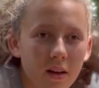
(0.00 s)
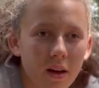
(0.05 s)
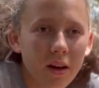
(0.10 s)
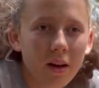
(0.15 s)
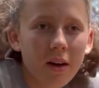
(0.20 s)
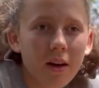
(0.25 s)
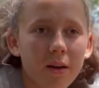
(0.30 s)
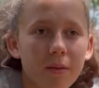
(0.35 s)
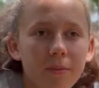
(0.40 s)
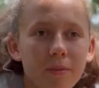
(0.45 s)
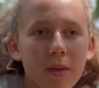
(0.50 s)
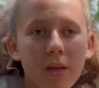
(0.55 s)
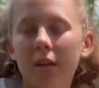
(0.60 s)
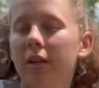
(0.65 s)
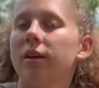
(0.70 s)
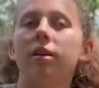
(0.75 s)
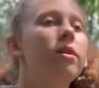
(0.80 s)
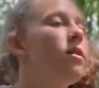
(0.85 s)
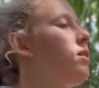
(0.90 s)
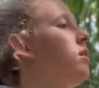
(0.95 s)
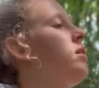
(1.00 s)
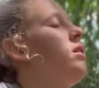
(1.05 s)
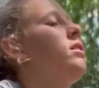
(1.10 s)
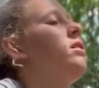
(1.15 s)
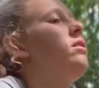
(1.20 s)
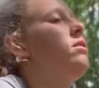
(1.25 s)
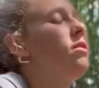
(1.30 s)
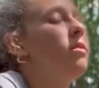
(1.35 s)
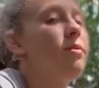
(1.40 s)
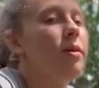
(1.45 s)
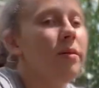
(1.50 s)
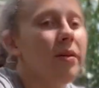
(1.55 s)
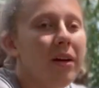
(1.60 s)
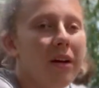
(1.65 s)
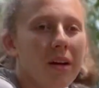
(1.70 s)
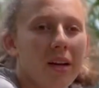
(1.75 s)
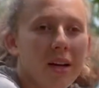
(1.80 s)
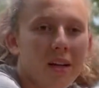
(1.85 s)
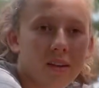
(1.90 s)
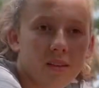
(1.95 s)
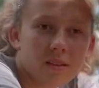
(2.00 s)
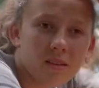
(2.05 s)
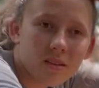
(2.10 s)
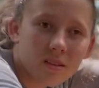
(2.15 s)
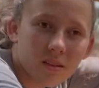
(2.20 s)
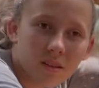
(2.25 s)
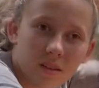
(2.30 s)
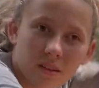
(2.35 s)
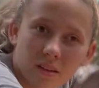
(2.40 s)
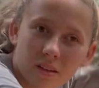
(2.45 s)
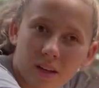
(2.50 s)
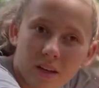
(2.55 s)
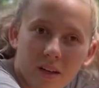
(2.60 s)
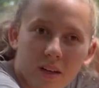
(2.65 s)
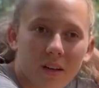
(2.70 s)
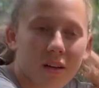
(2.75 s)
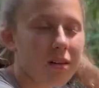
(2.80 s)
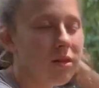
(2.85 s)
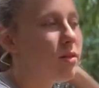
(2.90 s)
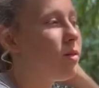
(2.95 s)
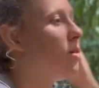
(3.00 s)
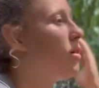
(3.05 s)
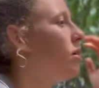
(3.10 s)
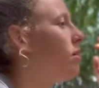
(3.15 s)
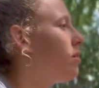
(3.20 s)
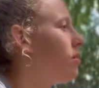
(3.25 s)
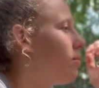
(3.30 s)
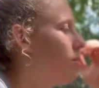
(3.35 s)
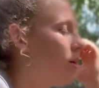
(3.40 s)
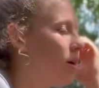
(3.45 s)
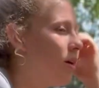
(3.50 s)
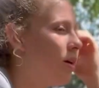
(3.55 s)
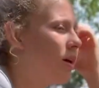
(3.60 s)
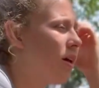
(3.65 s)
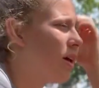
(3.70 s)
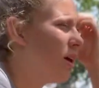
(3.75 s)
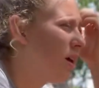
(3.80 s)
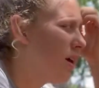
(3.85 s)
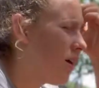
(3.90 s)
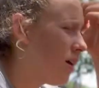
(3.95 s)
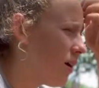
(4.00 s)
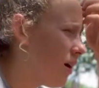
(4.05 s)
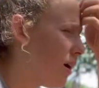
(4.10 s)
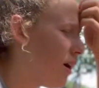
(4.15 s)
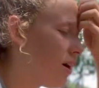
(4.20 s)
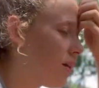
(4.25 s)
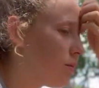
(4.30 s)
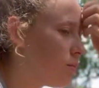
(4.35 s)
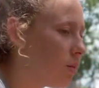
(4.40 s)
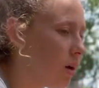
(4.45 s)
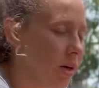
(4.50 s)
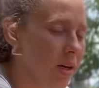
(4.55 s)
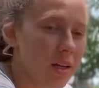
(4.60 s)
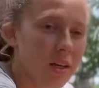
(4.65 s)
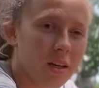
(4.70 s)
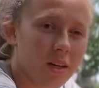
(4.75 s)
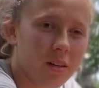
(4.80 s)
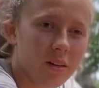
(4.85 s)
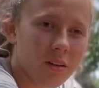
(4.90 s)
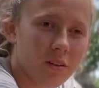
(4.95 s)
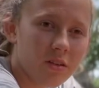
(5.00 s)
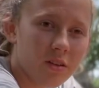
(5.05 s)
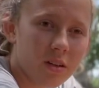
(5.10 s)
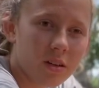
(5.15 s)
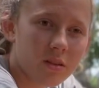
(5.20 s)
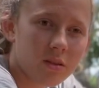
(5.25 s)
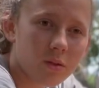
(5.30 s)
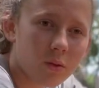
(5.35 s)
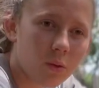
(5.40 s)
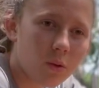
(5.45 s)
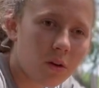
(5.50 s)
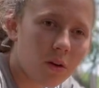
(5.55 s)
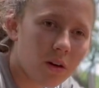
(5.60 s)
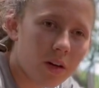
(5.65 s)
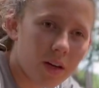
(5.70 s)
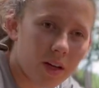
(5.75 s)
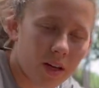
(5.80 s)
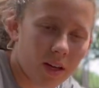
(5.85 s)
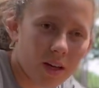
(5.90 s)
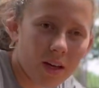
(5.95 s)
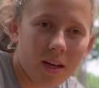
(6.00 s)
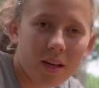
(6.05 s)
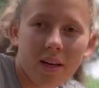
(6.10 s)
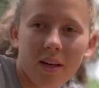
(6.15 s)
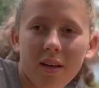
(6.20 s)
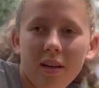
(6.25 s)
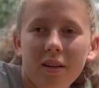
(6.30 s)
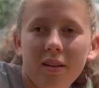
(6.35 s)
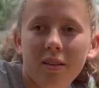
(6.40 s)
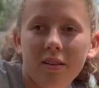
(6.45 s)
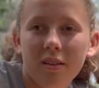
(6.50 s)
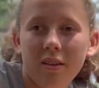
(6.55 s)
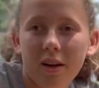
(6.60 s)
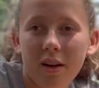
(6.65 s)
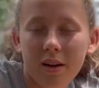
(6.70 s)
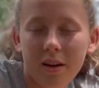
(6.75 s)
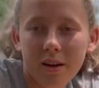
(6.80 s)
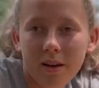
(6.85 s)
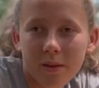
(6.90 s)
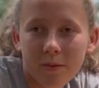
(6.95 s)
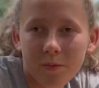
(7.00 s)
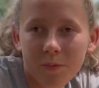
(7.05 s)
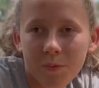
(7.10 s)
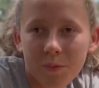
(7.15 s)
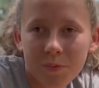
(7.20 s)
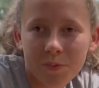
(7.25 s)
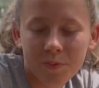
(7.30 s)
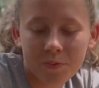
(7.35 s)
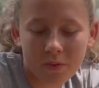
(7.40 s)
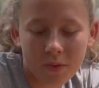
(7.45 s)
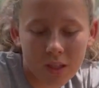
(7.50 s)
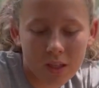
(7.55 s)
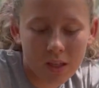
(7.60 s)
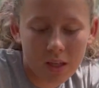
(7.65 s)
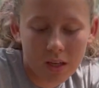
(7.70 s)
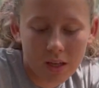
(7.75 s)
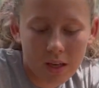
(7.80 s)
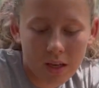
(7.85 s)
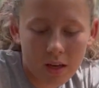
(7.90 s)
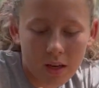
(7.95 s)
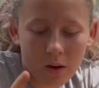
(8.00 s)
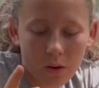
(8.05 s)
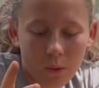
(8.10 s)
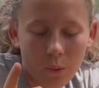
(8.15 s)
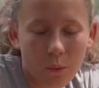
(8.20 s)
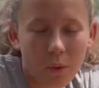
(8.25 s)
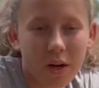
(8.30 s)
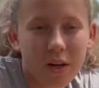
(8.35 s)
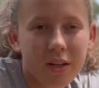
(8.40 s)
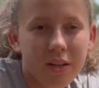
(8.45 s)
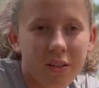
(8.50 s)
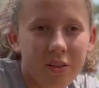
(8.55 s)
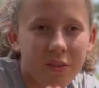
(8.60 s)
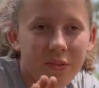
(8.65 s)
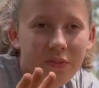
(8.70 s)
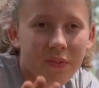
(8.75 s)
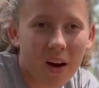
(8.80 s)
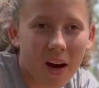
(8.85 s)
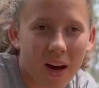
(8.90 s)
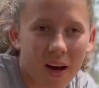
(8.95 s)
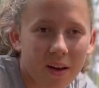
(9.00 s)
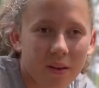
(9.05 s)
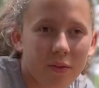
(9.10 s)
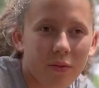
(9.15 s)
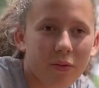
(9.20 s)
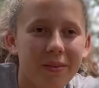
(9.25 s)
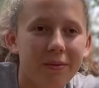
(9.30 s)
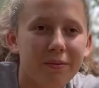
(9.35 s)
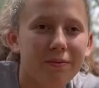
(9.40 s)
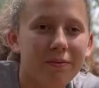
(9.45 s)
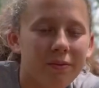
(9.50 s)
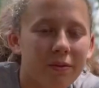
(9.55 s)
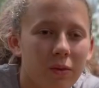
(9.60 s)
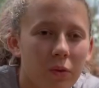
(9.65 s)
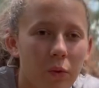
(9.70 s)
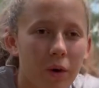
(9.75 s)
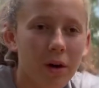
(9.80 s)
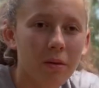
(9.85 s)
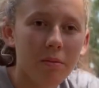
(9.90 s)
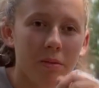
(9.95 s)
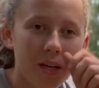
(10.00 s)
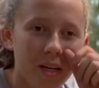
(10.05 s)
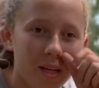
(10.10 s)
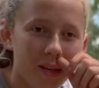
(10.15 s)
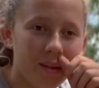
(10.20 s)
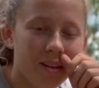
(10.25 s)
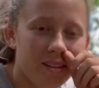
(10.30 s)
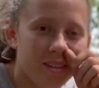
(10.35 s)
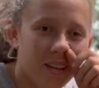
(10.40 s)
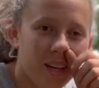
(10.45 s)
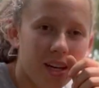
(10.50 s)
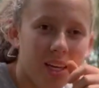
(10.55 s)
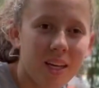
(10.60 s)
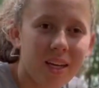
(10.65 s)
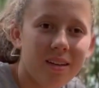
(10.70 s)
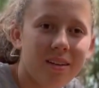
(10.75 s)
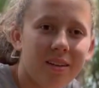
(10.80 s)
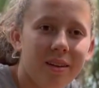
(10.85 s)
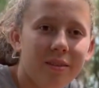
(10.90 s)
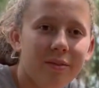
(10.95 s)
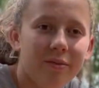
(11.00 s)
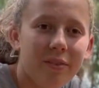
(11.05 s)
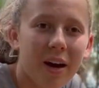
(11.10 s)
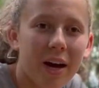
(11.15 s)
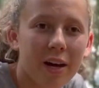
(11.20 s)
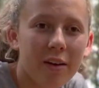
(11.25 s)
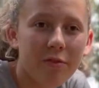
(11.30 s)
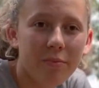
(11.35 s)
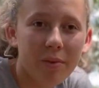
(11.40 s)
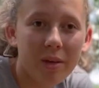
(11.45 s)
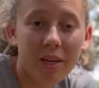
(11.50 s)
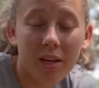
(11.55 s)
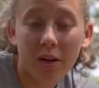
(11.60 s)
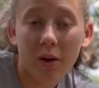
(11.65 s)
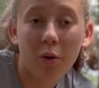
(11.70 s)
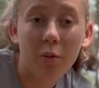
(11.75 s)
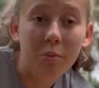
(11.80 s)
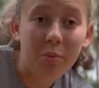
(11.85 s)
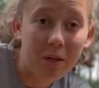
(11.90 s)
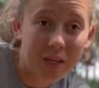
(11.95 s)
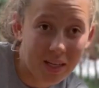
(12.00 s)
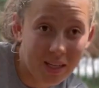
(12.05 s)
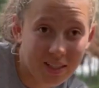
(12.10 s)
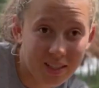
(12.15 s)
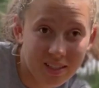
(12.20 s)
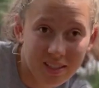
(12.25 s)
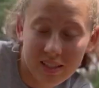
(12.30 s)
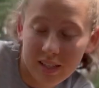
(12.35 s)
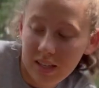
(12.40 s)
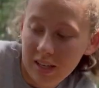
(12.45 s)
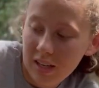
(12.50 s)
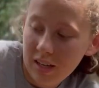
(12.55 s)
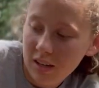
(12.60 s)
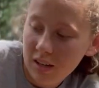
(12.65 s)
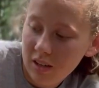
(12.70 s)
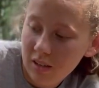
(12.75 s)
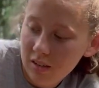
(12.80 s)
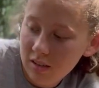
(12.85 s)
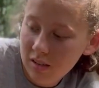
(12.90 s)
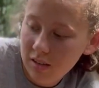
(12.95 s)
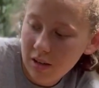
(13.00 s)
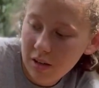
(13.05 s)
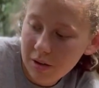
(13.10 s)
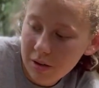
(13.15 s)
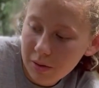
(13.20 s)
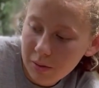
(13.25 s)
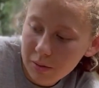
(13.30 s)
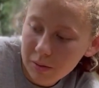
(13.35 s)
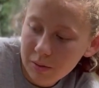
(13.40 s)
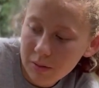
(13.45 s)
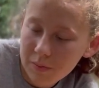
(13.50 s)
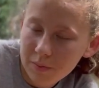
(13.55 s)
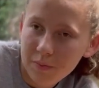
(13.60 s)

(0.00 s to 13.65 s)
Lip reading: sorry about here guys, it's insane as always, but the body conditioning scoring is 1 to 5. 1 being the skinniest and 5 being obese. So